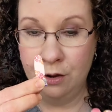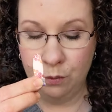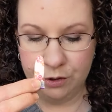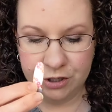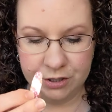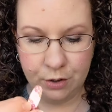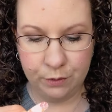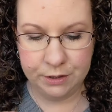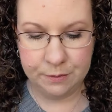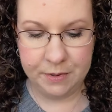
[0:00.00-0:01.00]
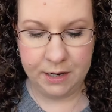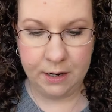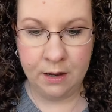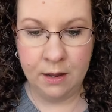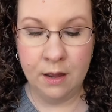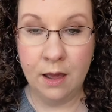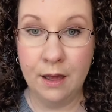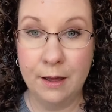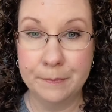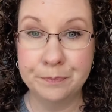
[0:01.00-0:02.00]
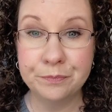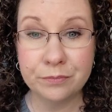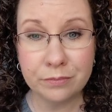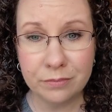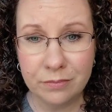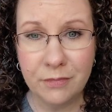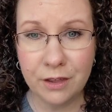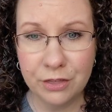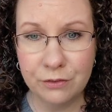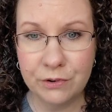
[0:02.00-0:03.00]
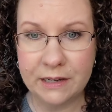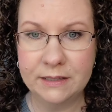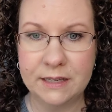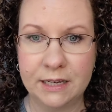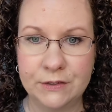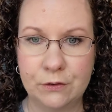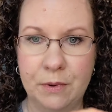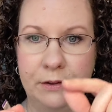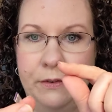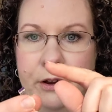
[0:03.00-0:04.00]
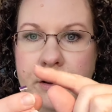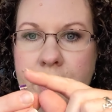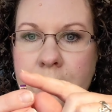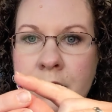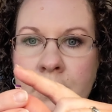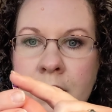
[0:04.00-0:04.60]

which is going to be the right size for my fingernail.